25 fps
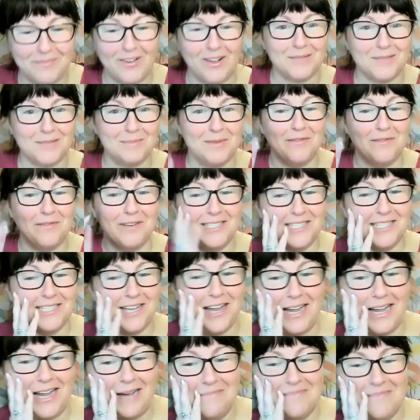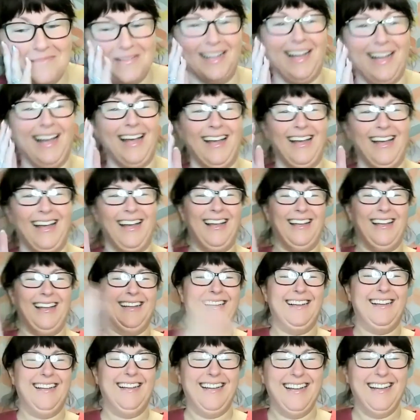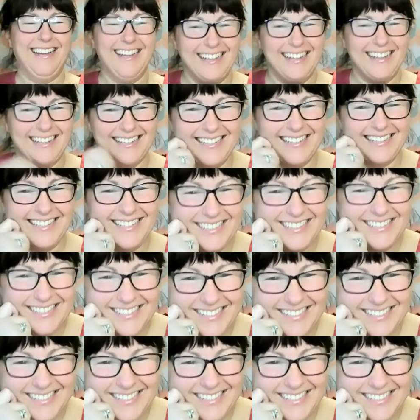didn't quite do, I know, it didn't quite